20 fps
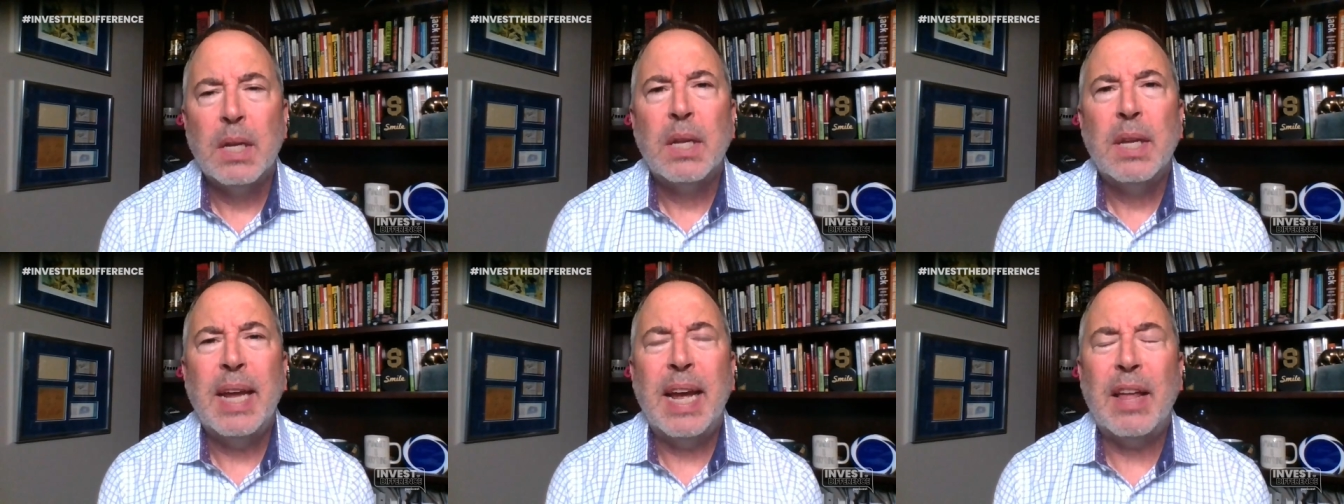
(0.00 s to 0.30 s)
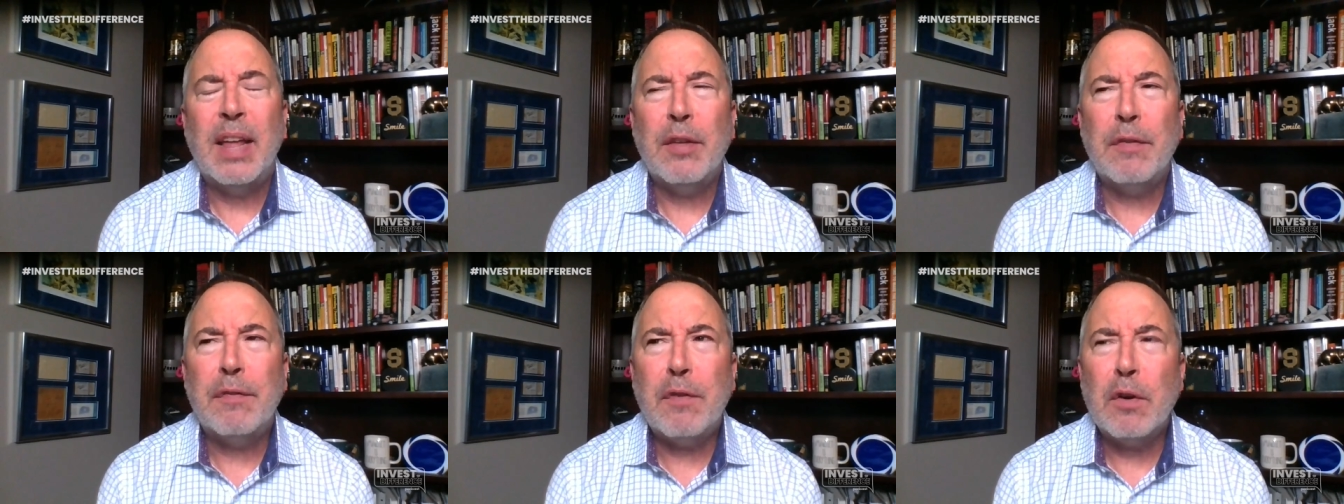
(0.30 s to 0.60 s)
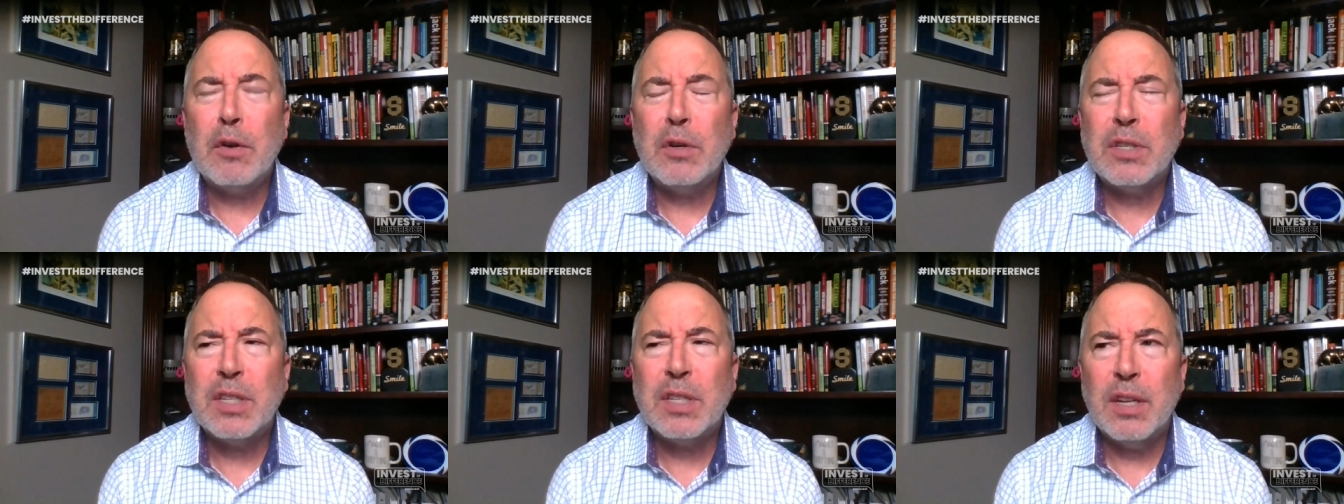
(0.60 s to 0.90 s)
Yeah, the
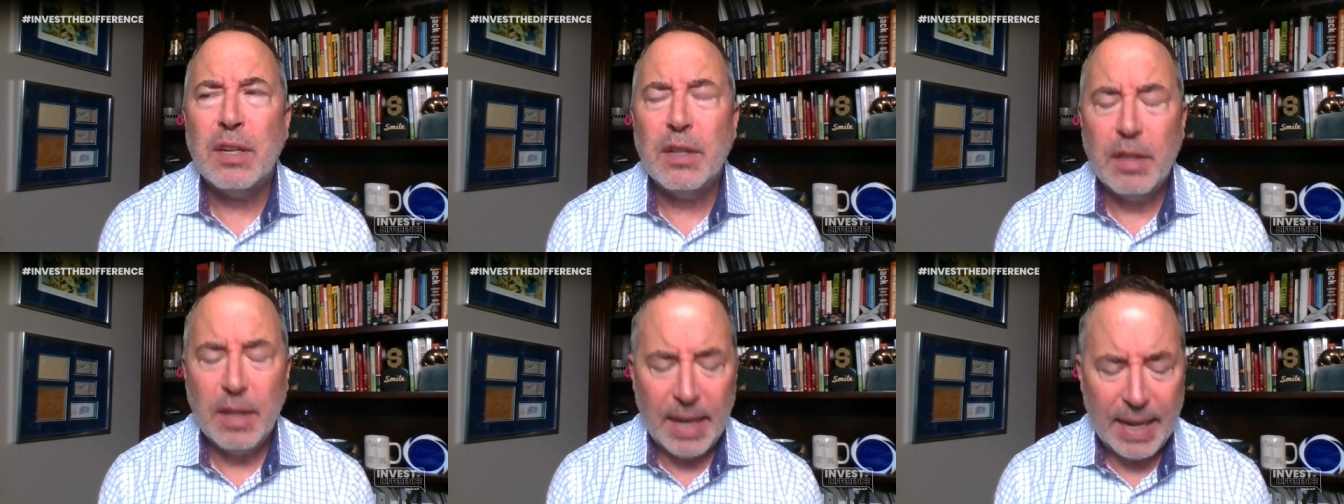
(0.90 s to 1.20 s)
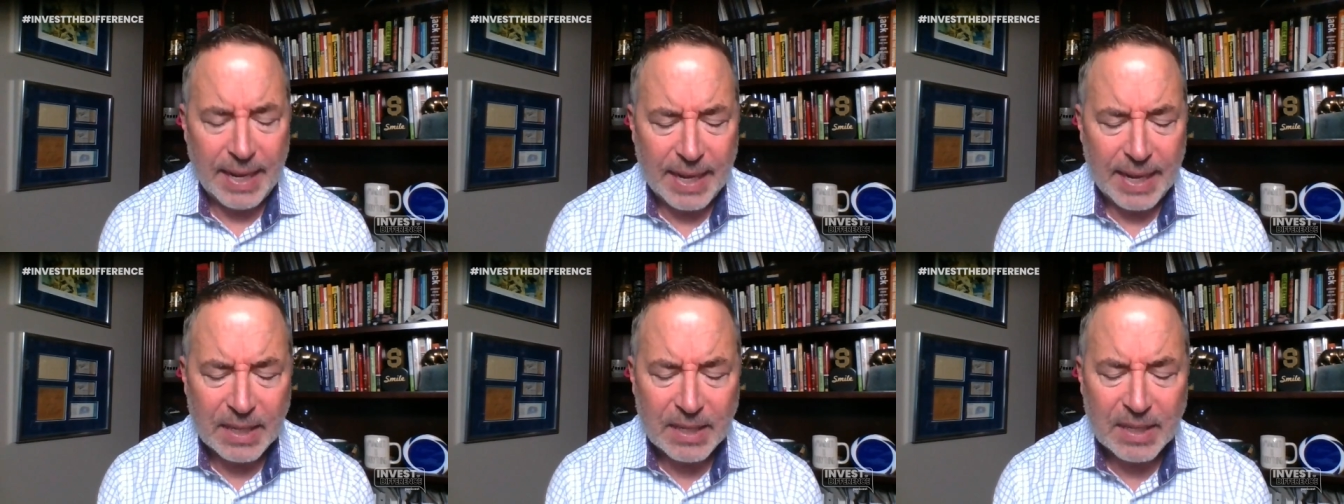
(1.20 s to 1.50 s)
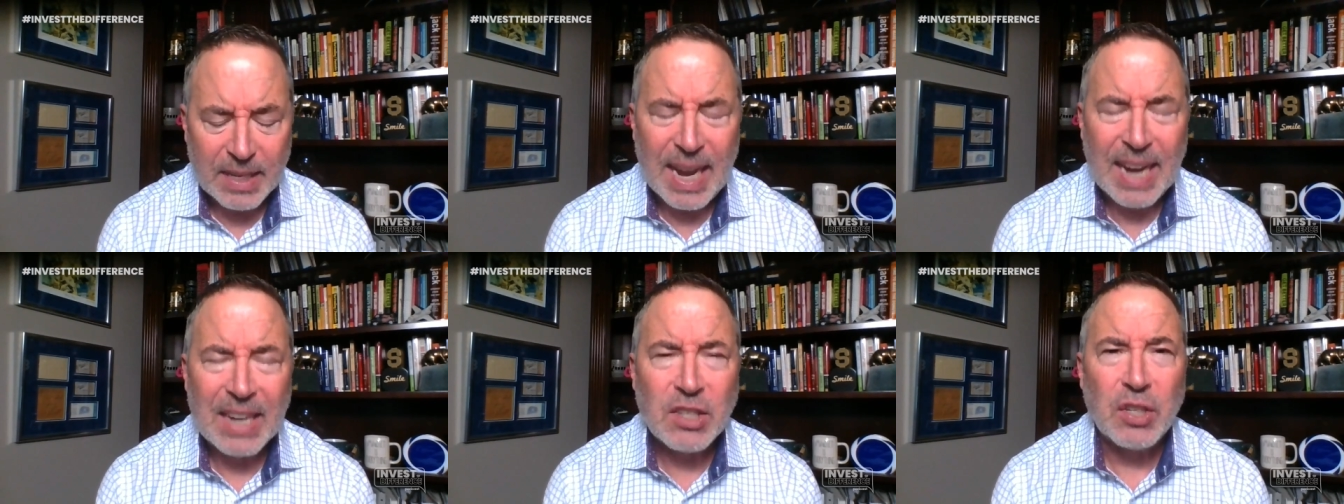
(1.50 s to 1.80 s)
first it's
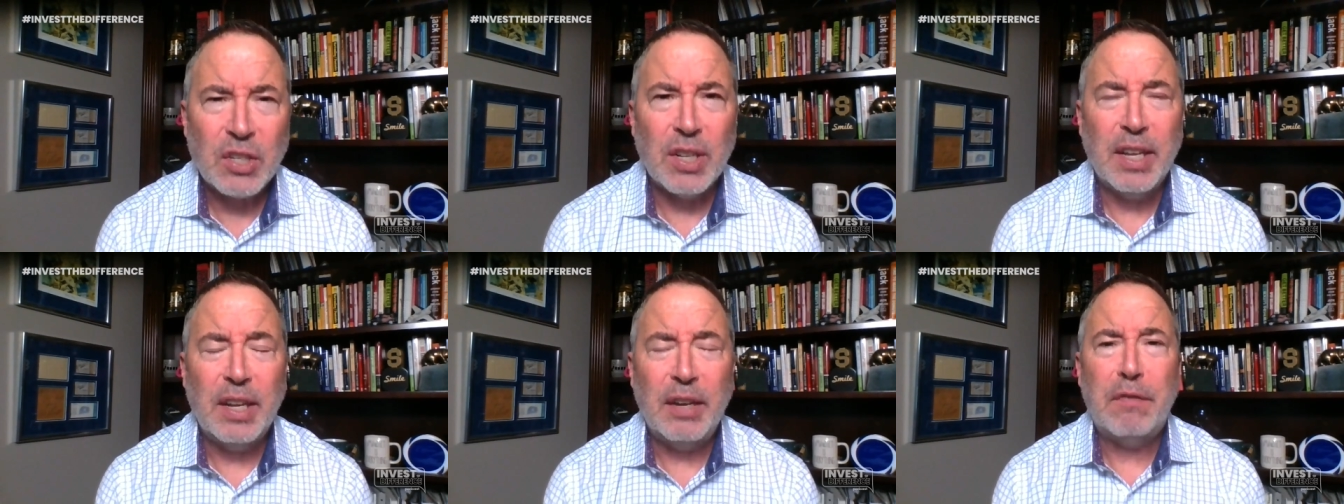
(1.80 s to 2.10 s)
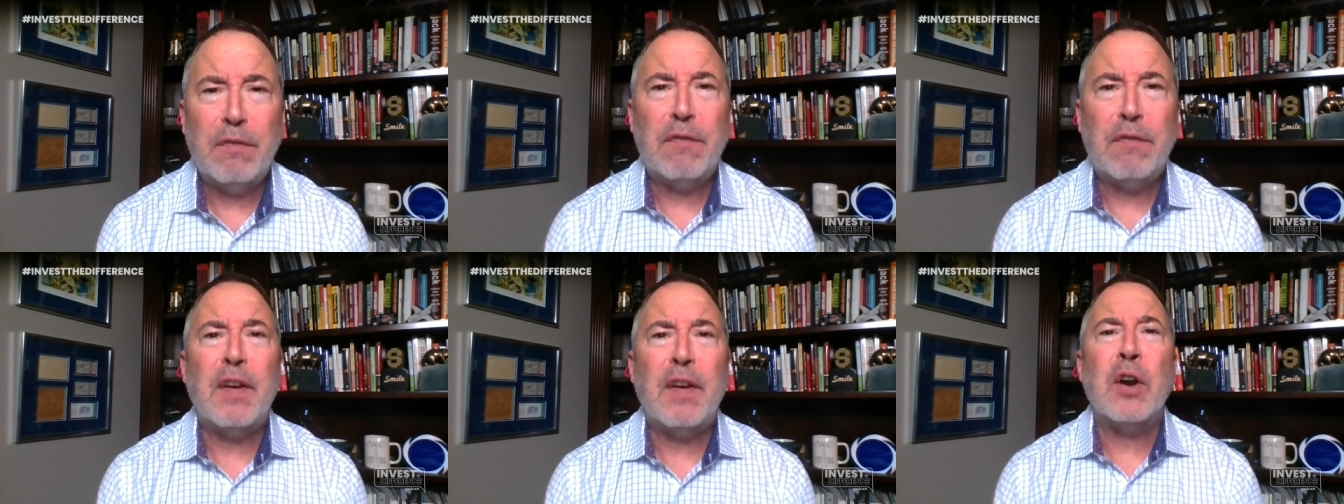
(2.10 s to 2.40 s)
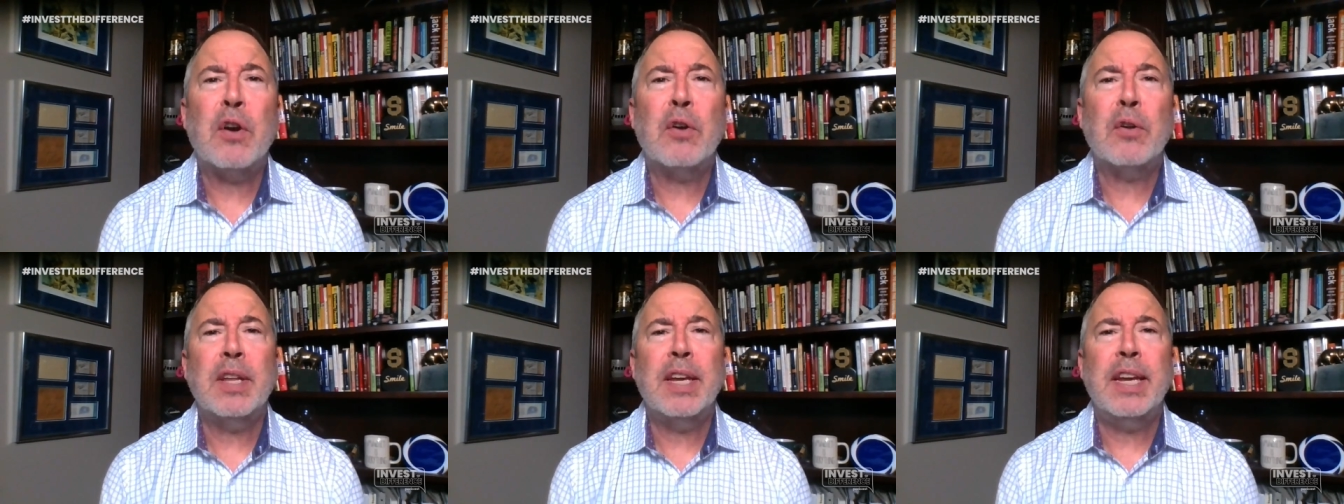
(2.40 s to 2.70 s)
actually
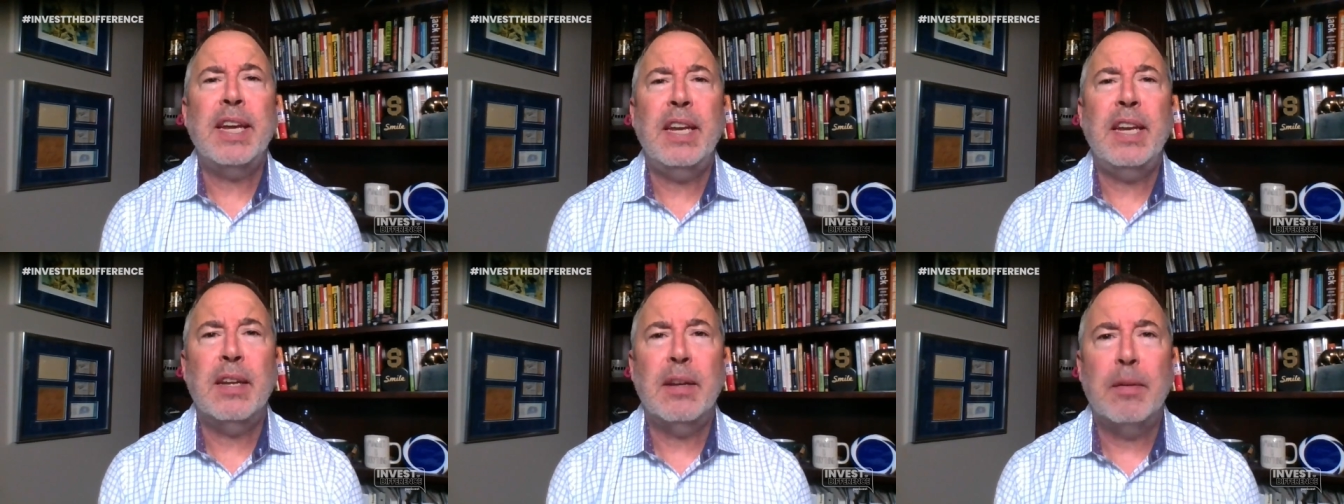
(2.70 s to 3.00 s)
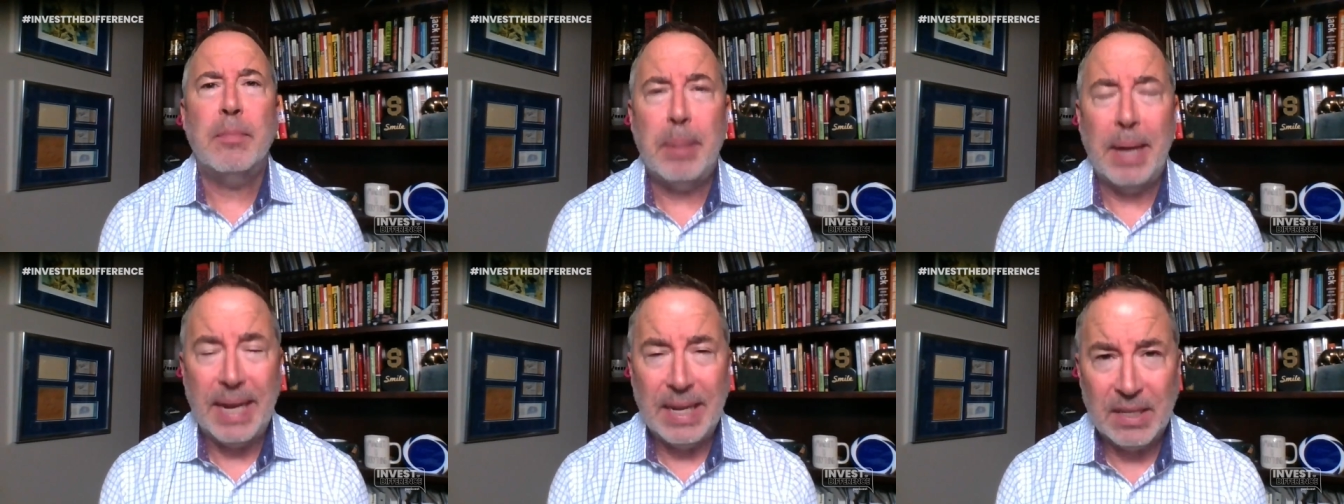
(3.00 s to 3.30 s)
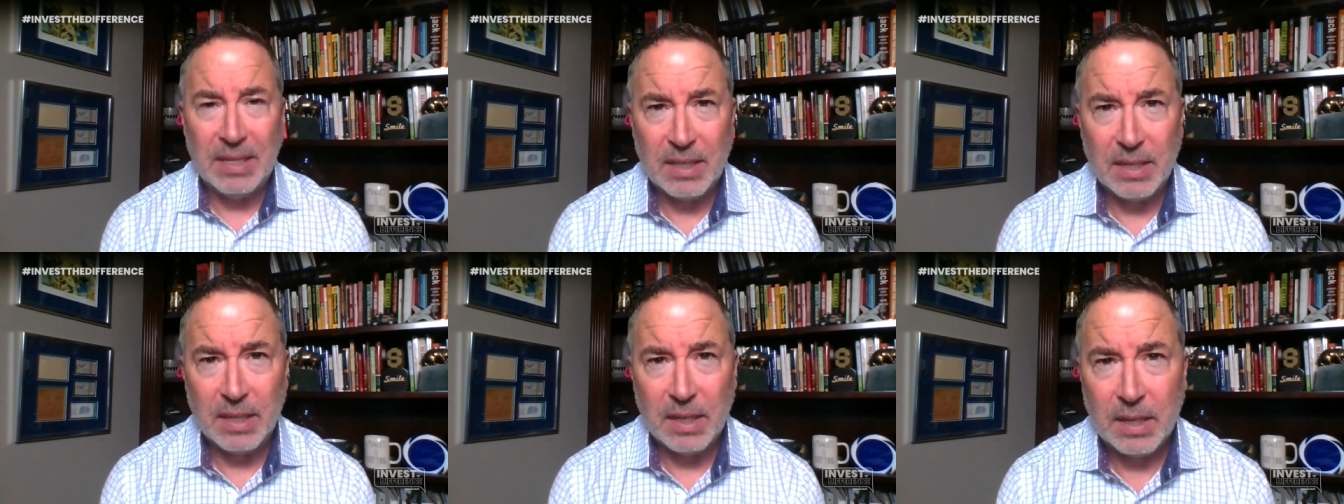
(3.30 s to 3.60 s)
fairly
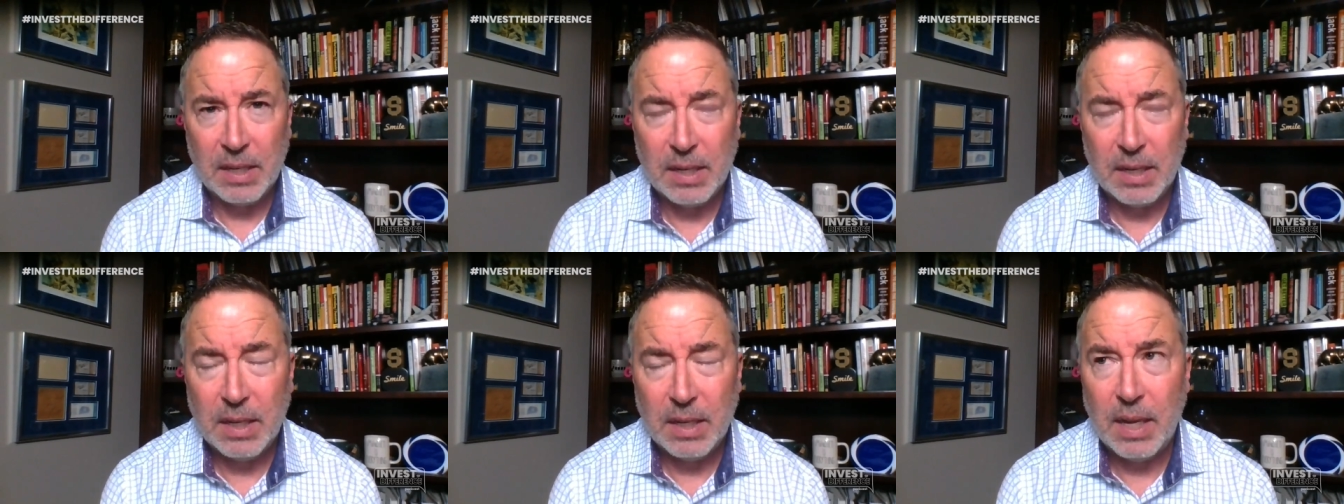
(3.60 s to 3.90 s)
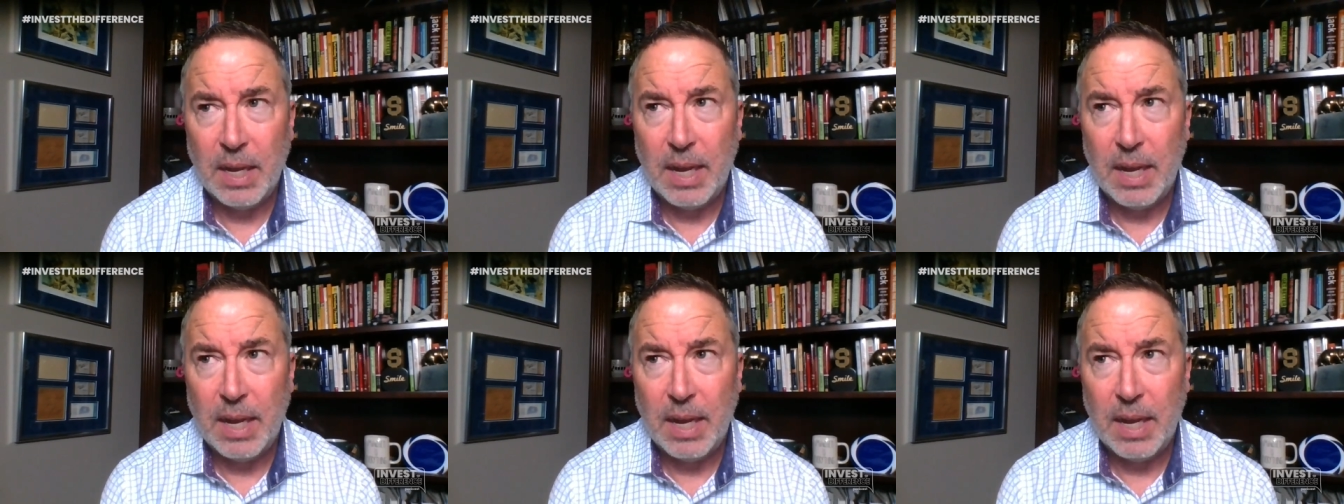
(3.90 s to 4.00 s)
basic.